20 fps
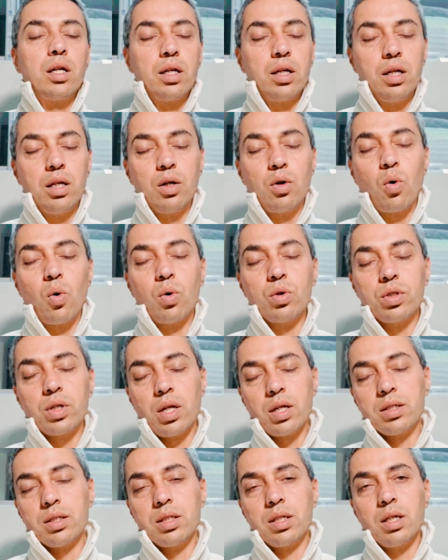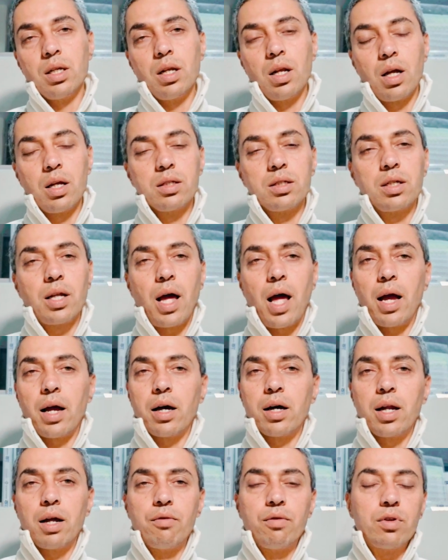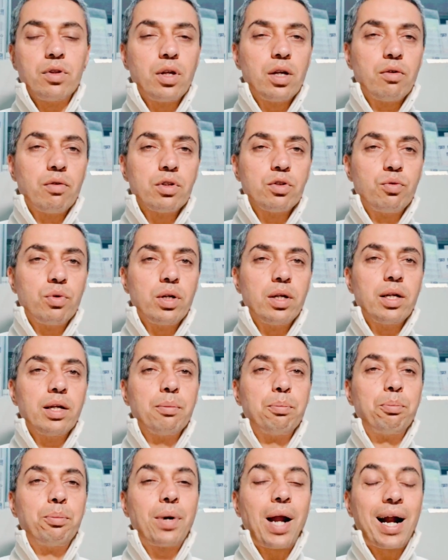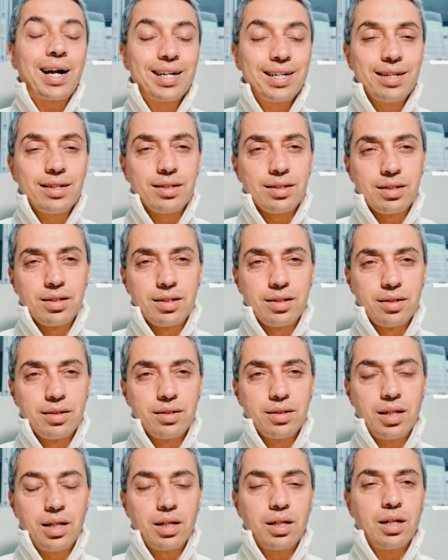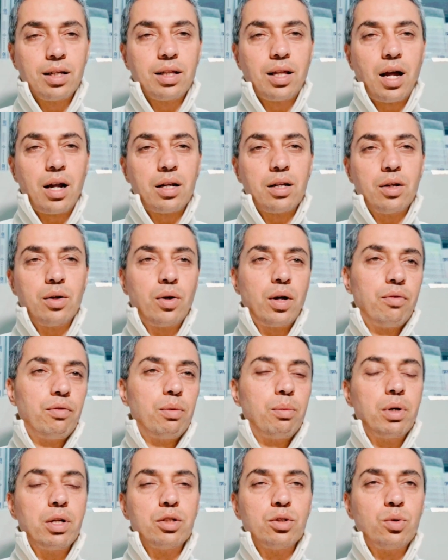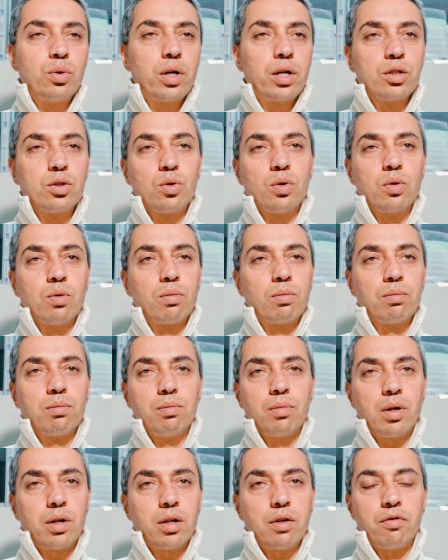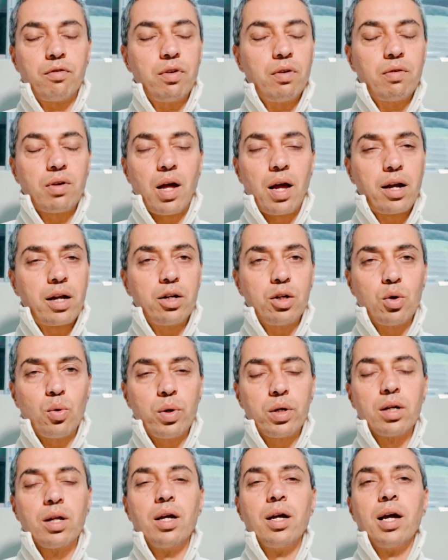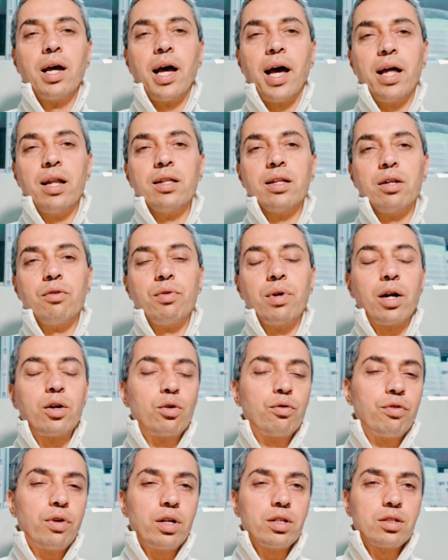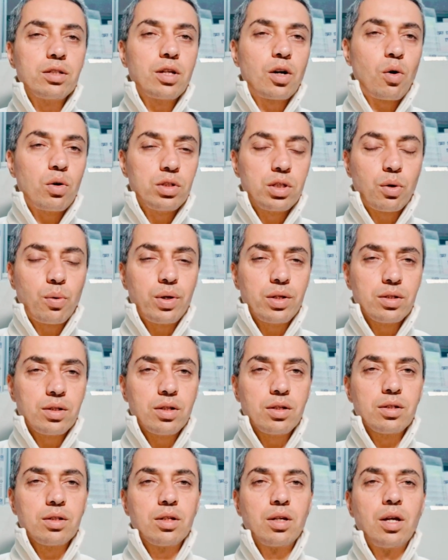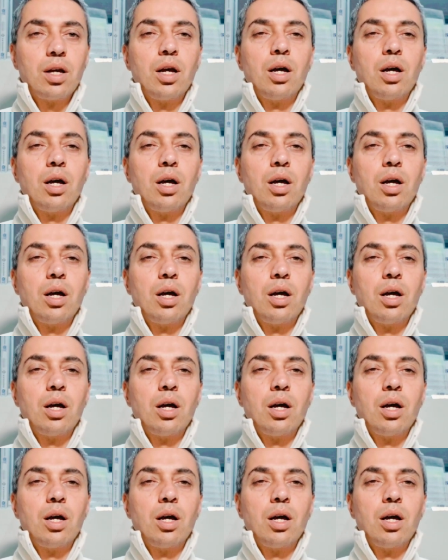ego, jealousy, lust, anger, everything which we practiced, thinking that you know everybody's doing it, so if even I can do it, and then we had to face the consequences.